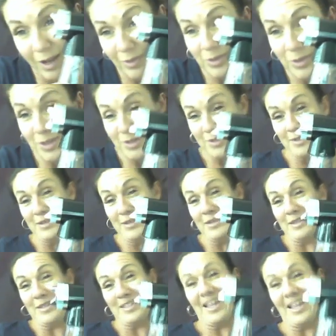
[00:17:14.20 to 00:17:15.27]
gun this
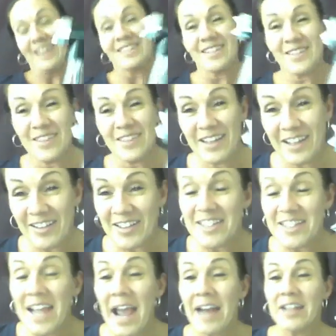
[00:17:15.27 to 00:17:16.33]
is. That's the thing. The
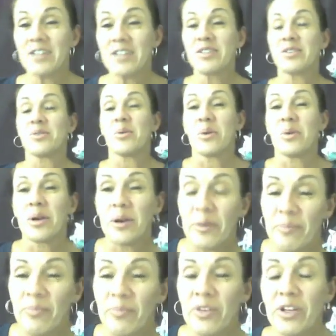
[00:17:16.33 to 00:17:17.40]
tanning
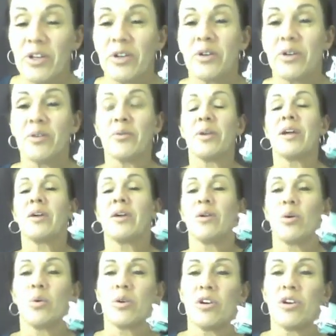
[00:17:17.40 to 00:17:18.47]
store, when I
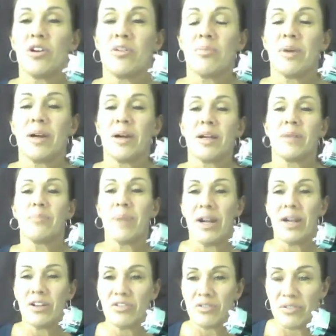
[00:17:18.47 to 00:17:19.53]
ordered my
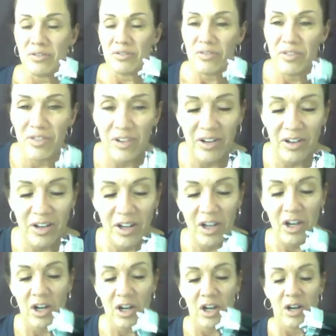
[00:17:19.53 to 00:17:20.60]
batch of
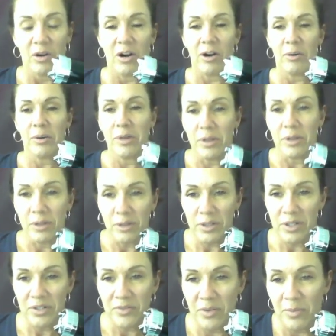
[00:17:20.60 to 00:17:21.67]
Aura
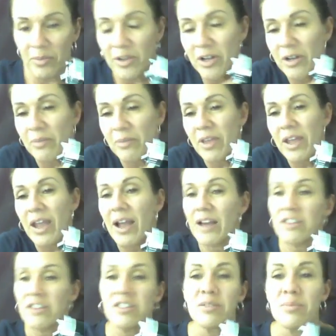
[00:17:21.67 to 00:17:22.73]
Allures from them, they
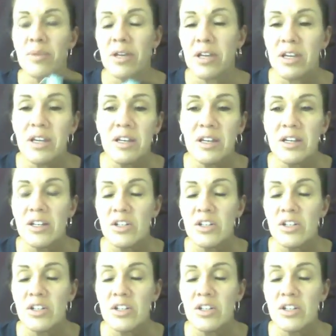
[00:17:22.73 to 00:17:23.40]
asked me